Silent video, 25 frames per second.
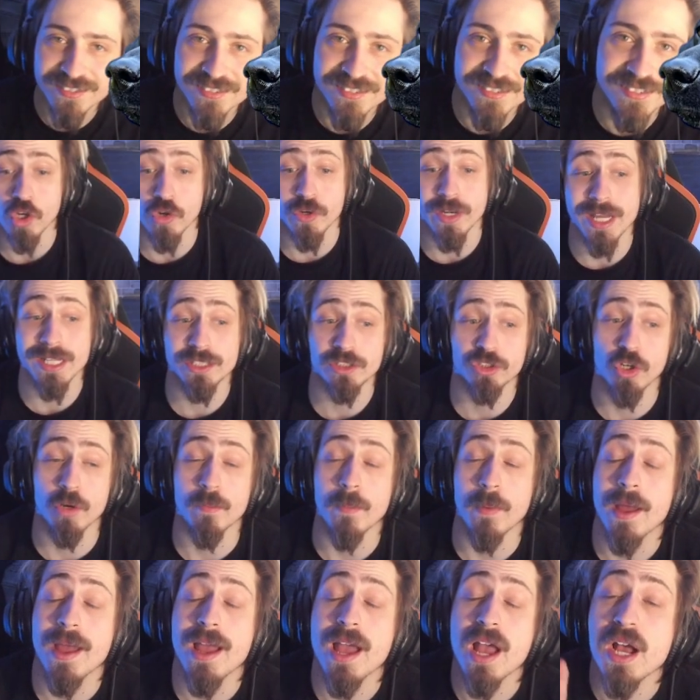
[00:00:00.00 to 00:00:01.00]
So next
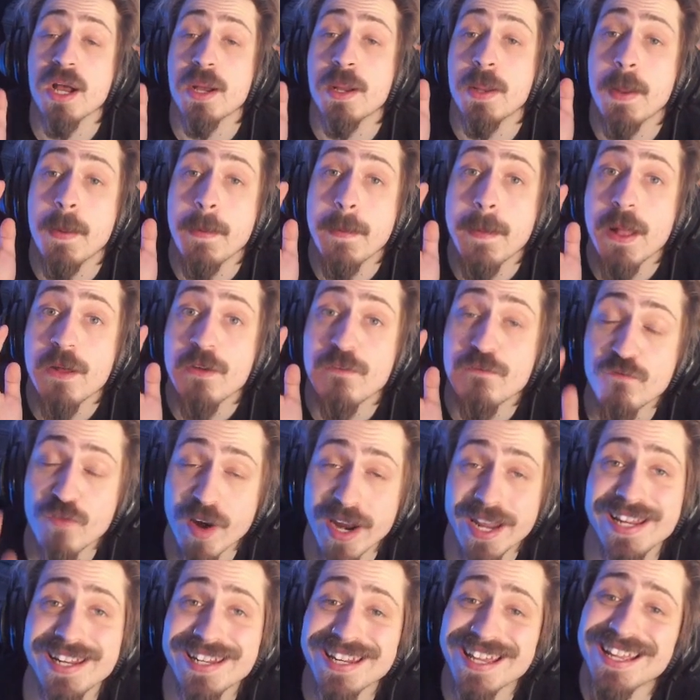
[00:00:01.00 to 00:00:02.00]
up,
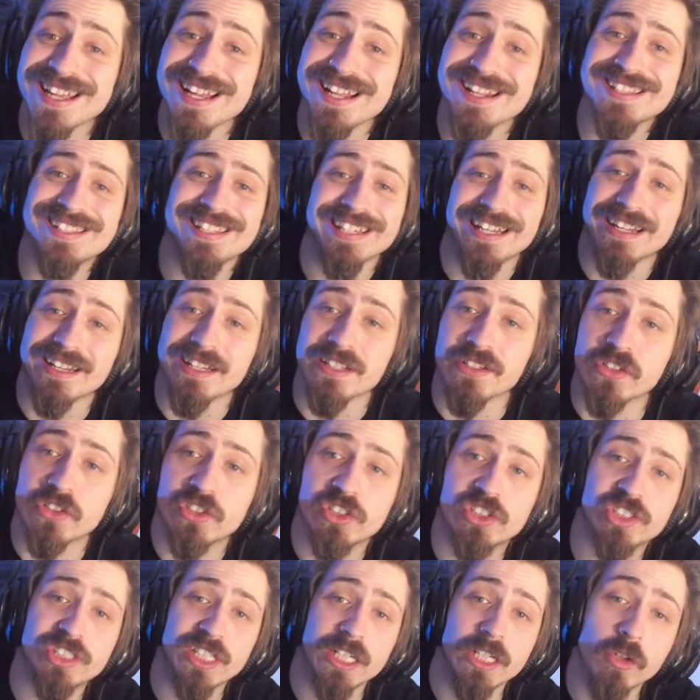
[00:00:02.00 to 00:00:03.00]
Raiding talents,
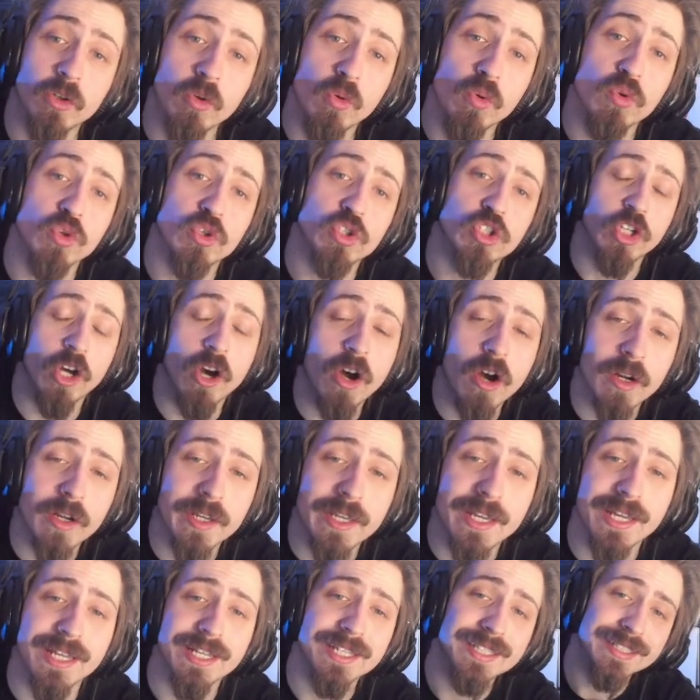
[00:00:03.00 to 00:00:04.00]
single
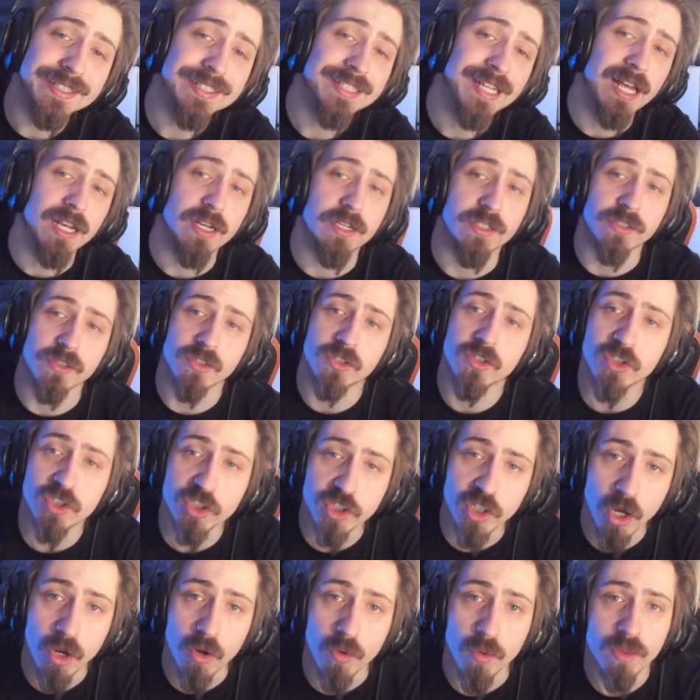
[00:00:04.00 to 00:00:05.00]
target talents.
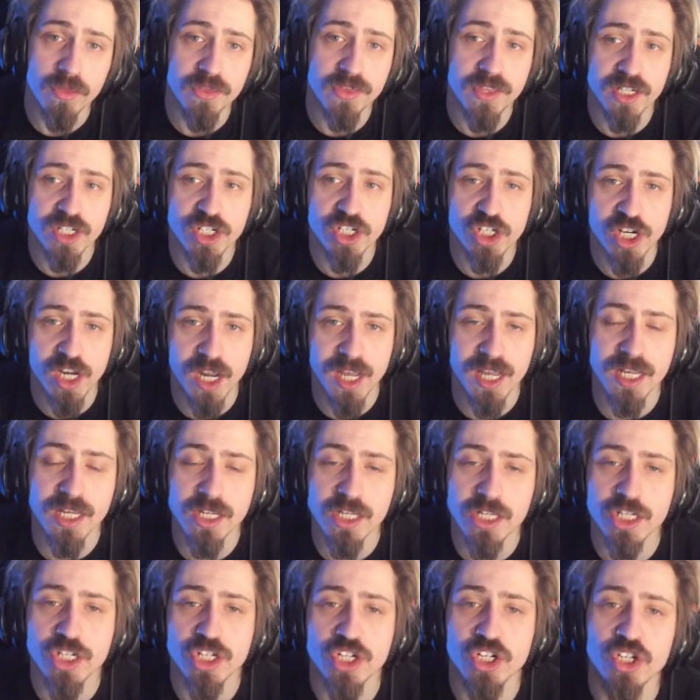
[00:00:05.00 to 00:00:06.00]
So the
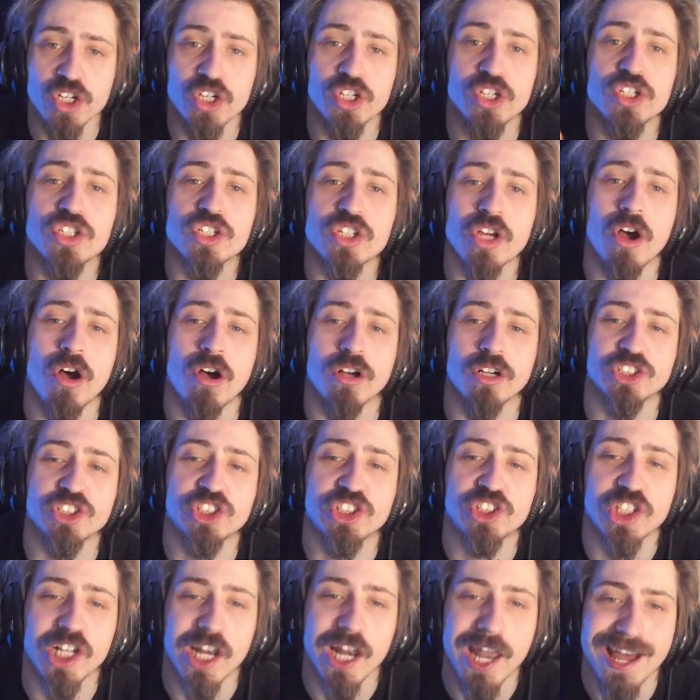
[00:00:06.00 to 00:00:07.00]
changes are
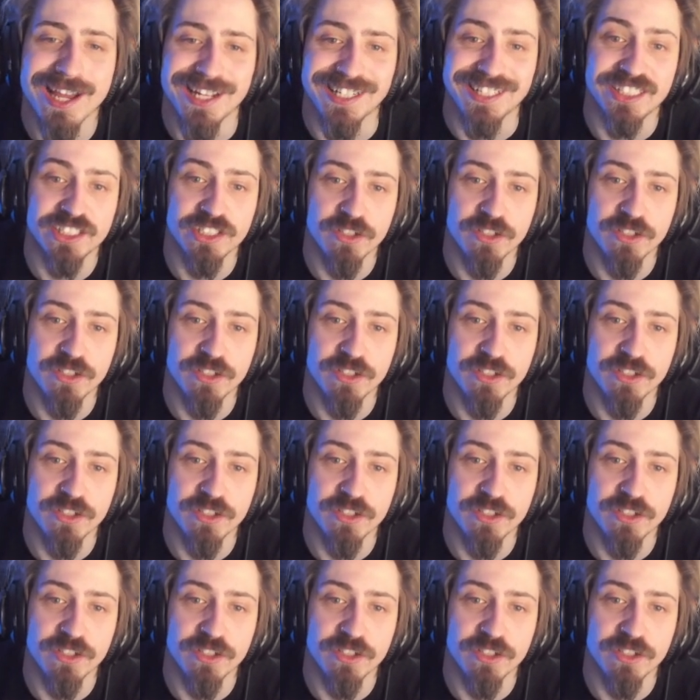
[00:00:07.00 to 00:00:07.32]
slight